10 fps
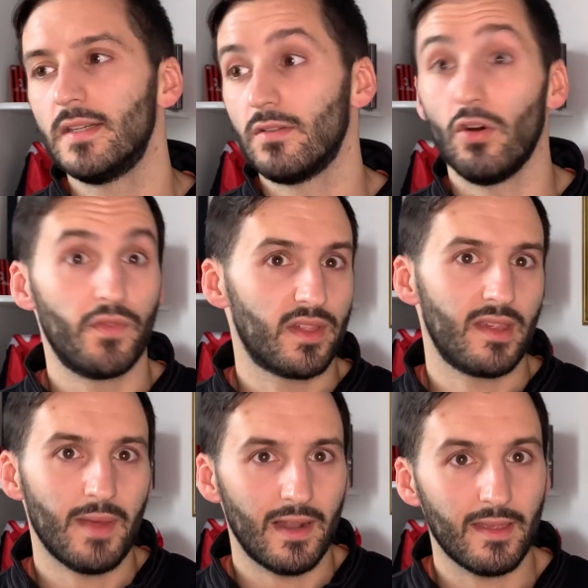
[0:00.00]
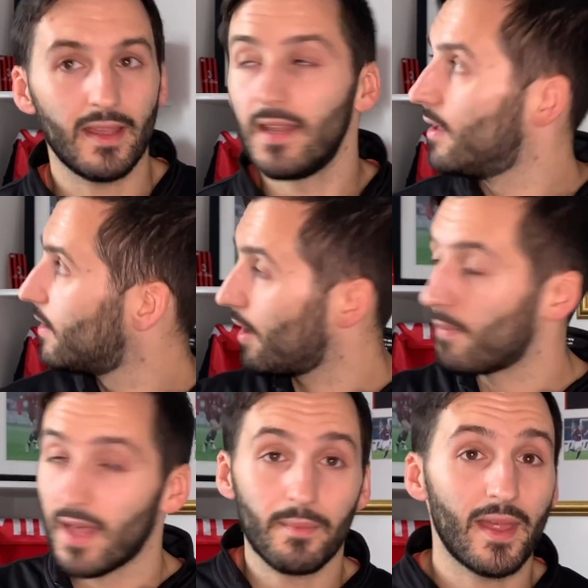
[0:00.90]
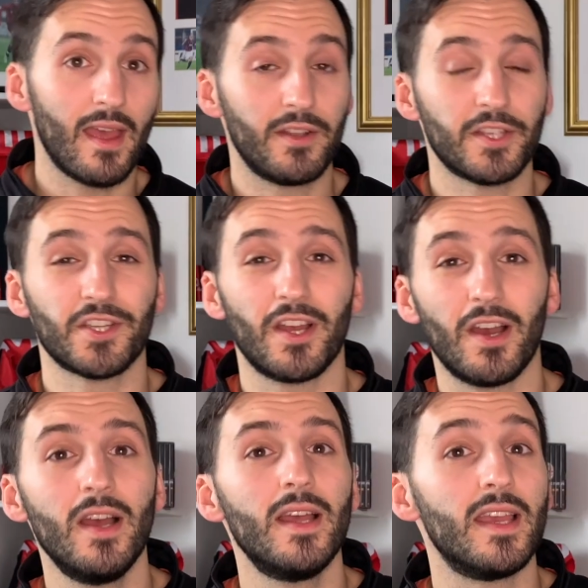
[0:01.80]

Obviously, Maldini, that man up there in the shirt,